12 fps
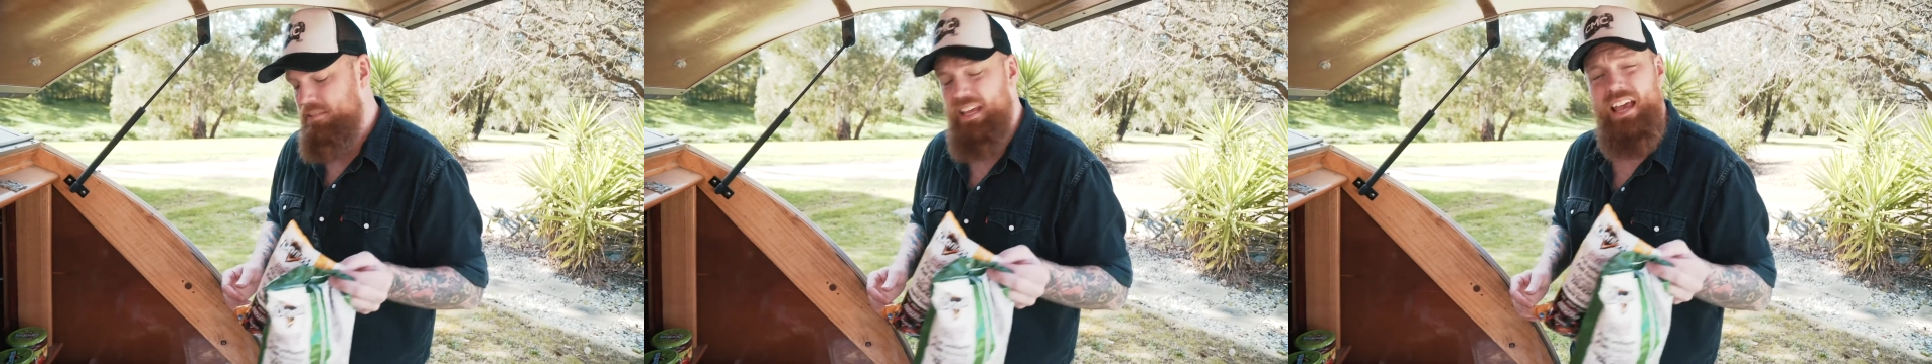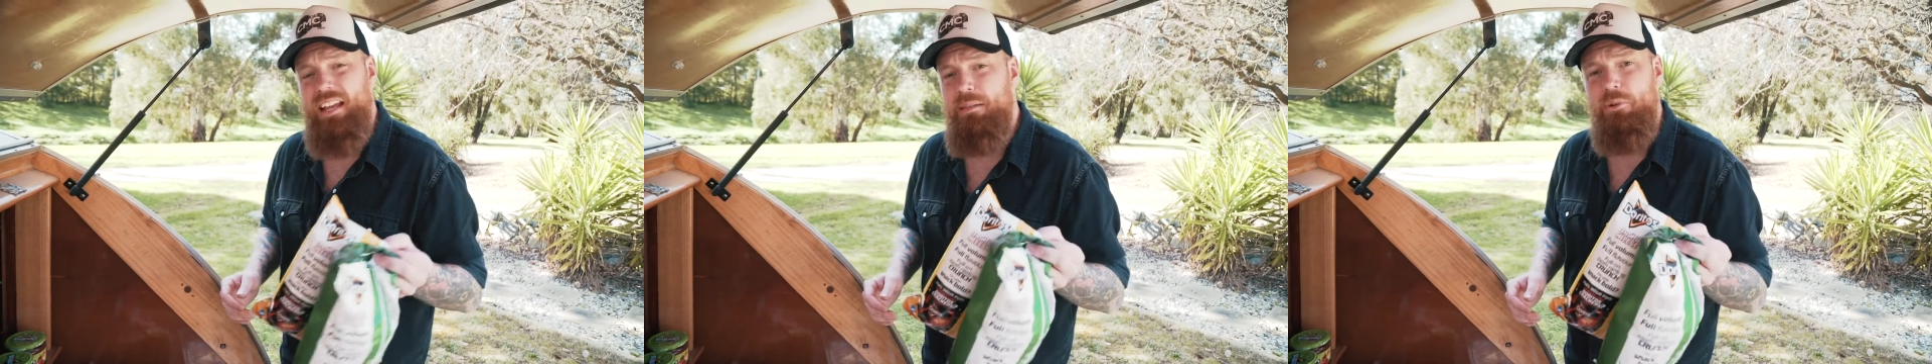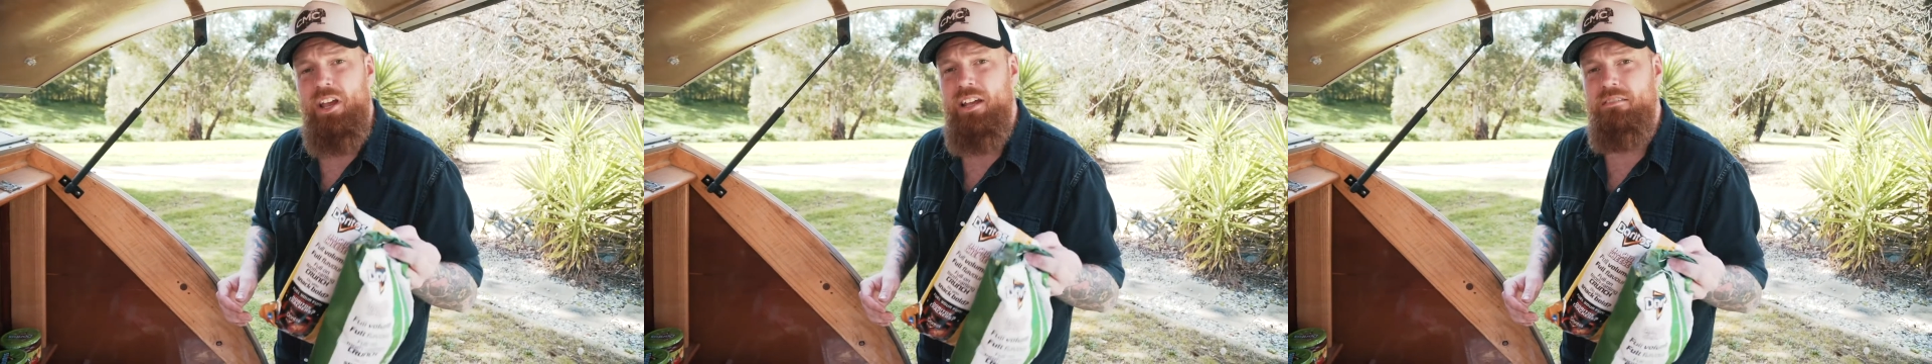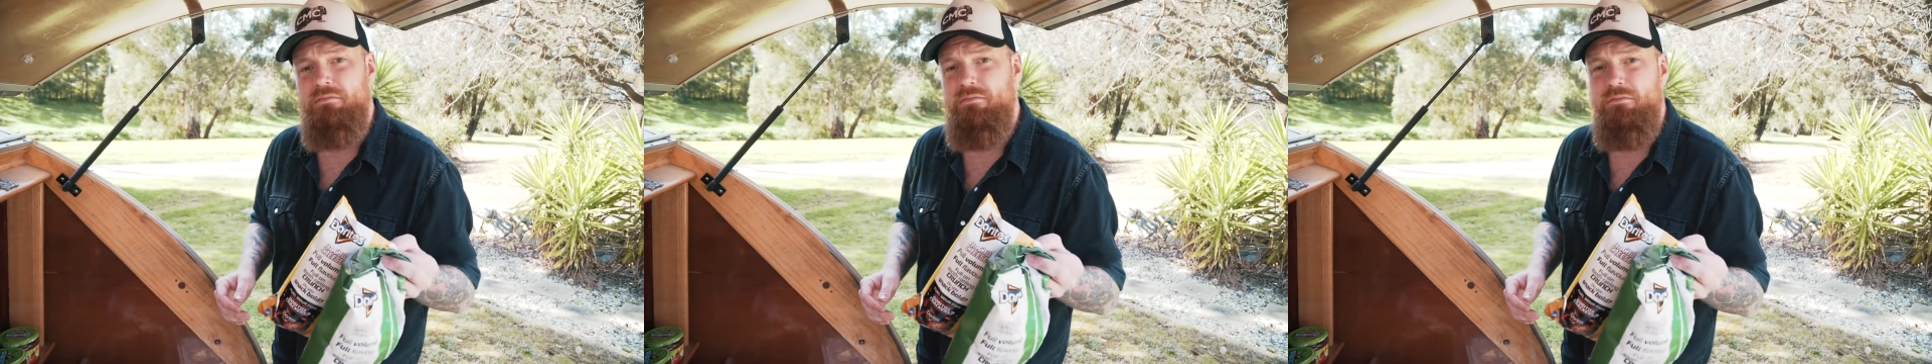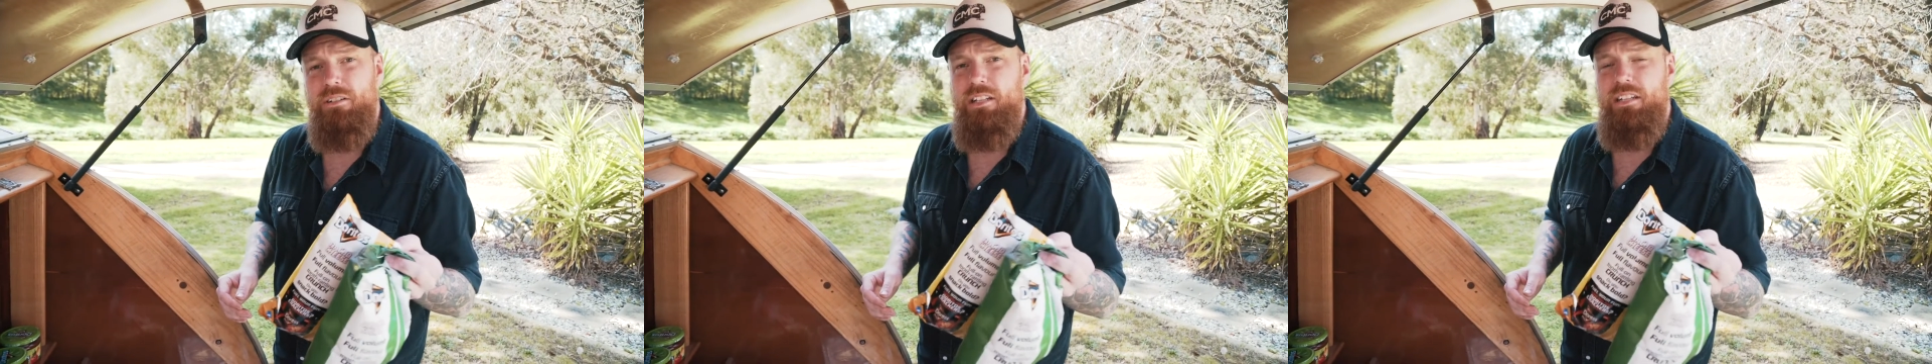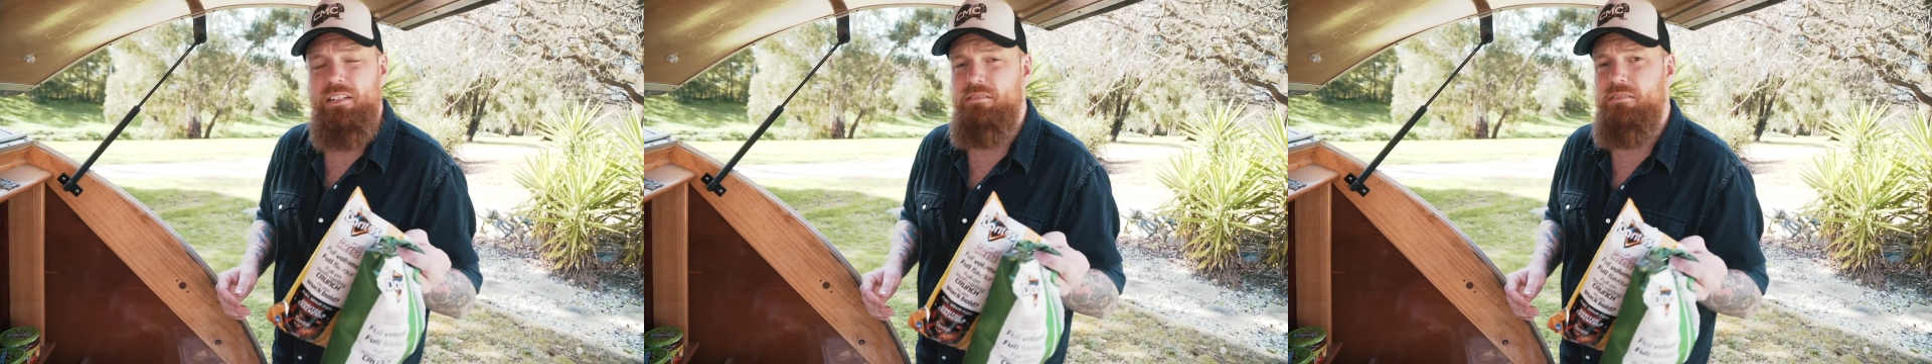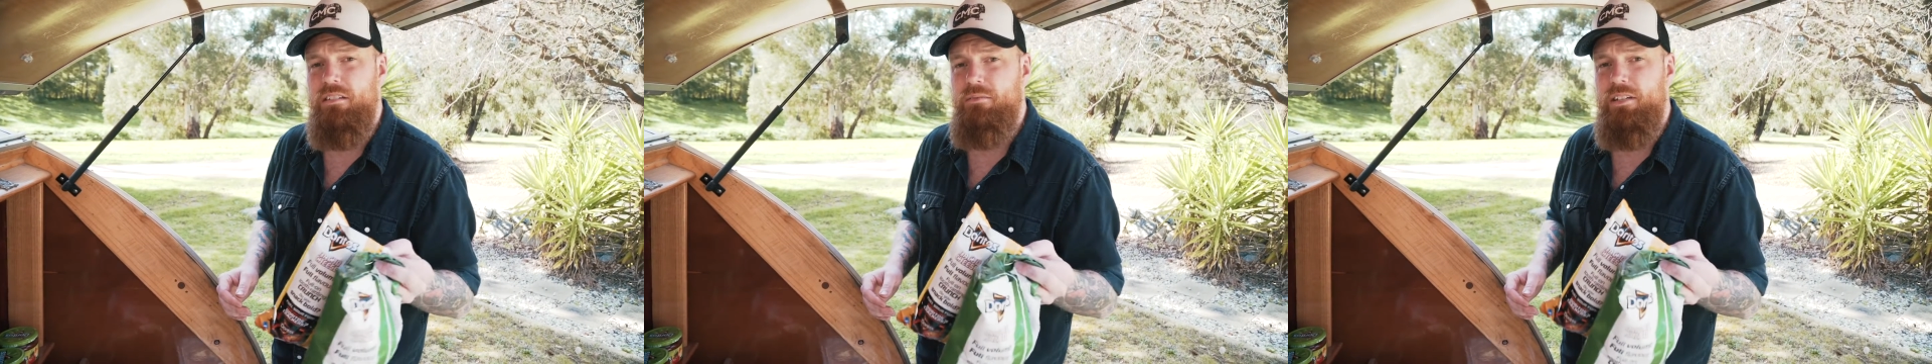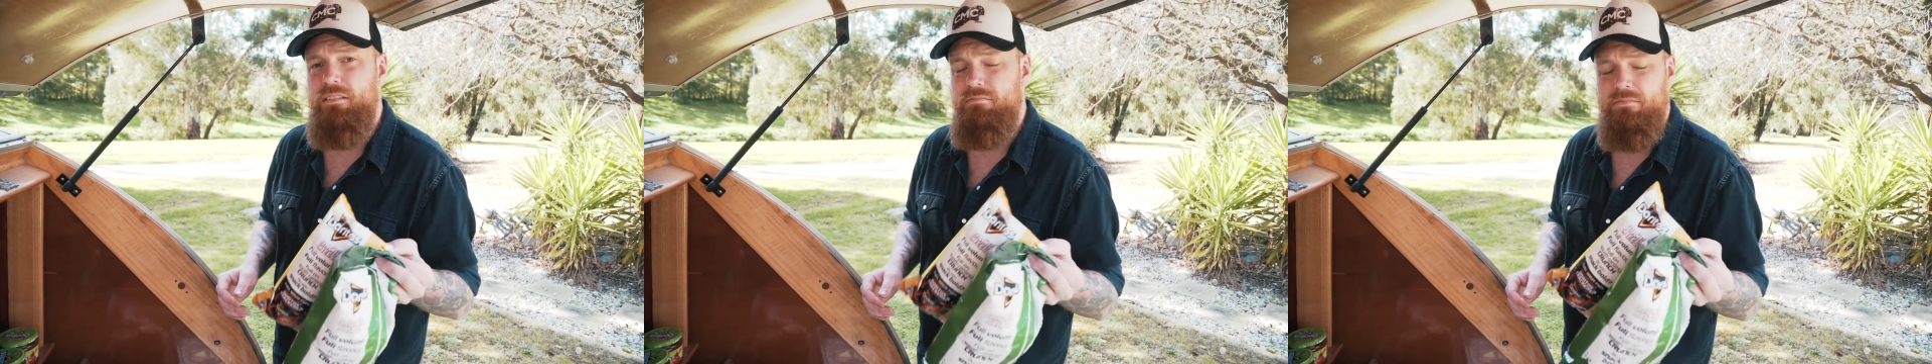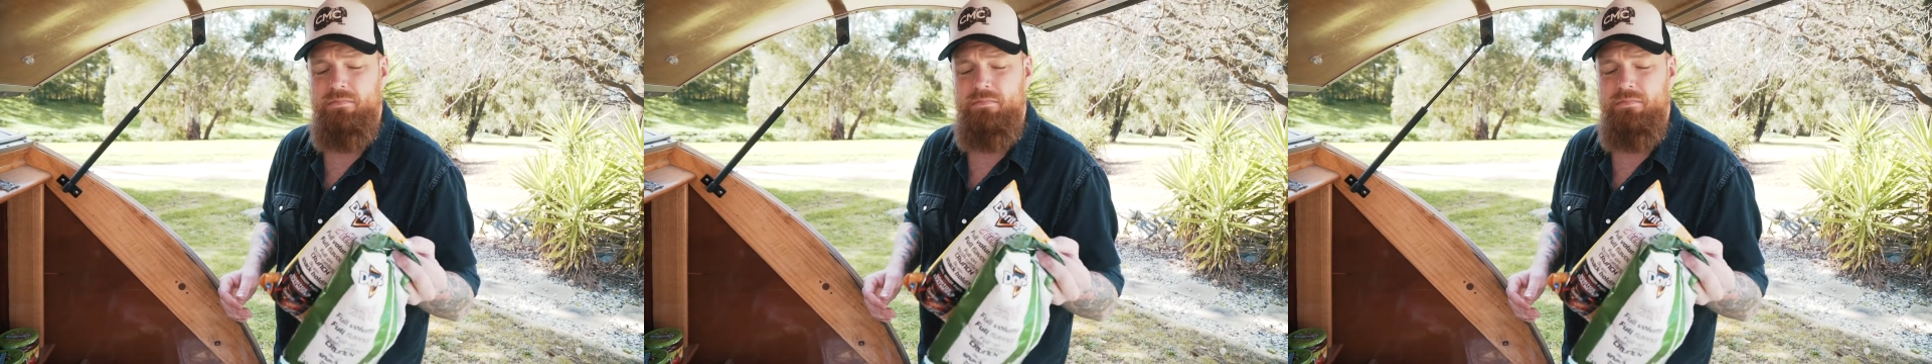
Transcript: Any brand, really. I mean,